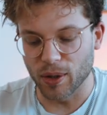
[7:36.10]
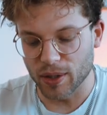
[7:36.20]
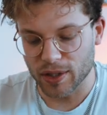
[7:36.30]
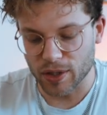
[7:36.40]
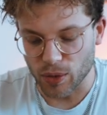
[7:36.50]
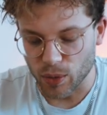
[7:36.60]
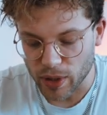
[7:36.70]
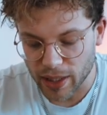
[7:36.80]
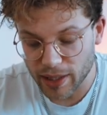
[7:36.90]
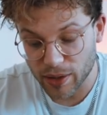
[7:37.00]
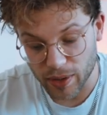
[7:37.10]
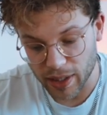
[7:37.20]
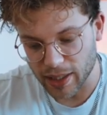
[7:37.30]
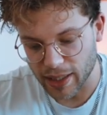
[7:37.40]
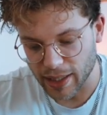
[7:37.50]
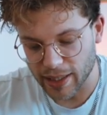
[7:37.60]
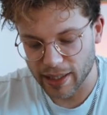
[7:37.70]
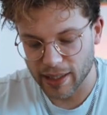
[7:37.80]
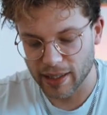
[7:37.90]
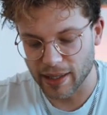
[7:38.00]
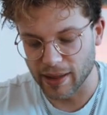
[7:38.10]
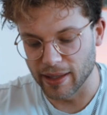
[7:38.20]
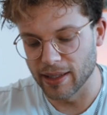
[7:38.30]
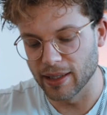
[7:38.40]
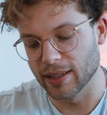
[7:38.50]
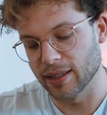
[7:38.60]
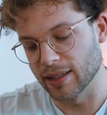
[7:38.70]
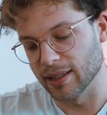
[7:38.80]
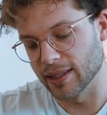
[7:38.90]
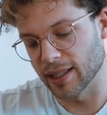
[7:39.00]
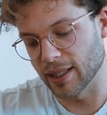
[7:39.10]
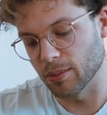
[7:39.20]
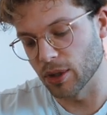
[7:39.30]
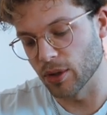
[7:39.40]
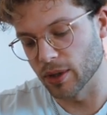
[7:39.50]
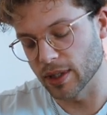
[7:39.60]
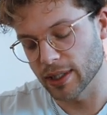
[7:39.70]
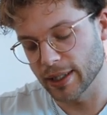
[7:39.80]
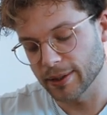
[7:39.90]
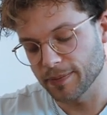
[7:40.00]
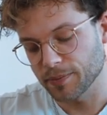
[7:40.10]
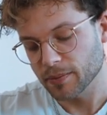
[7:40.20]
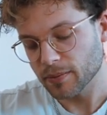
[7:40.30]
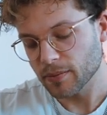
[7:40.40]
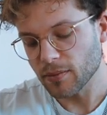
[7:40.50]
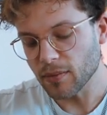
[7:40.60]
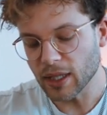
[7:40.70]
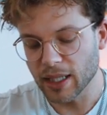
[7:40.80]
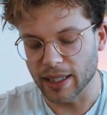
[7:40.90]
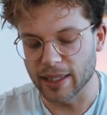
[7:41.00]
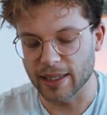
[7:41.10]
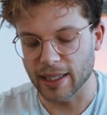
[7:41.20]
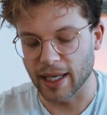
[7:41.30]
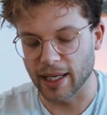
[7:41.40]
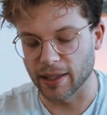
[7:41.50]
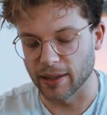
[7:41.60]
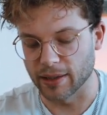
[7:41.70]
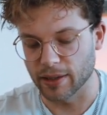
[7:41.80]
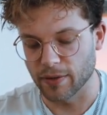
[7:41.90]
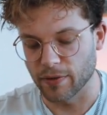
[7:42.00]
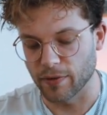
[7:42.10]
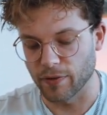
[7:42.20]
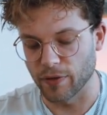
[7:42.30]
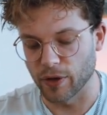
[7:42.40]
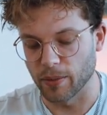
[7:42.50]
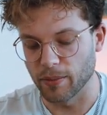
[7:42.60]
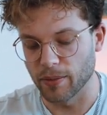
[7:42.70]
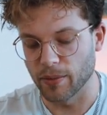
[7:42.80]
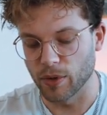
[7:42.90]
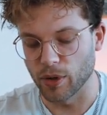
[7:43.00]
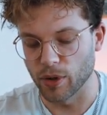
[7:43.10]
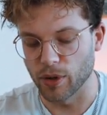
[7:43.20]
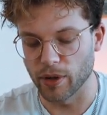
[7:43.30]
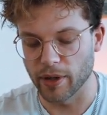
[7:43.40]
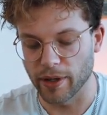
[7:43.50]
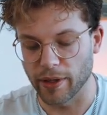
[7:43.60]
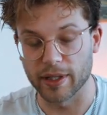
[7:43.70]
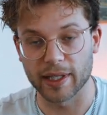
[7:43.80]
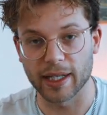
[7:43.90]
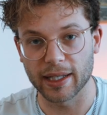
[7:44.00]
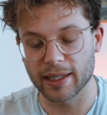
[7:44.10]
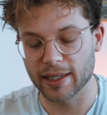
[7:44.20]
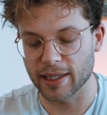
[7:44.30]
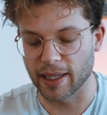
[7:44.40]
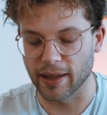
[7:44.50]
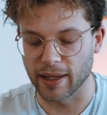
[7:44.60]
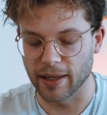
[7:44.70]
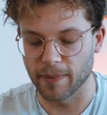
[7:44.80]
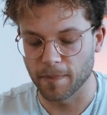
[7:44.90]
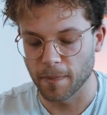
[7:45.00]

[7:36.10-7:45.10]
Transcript: also really, really like the design because it is angled from all the sides and then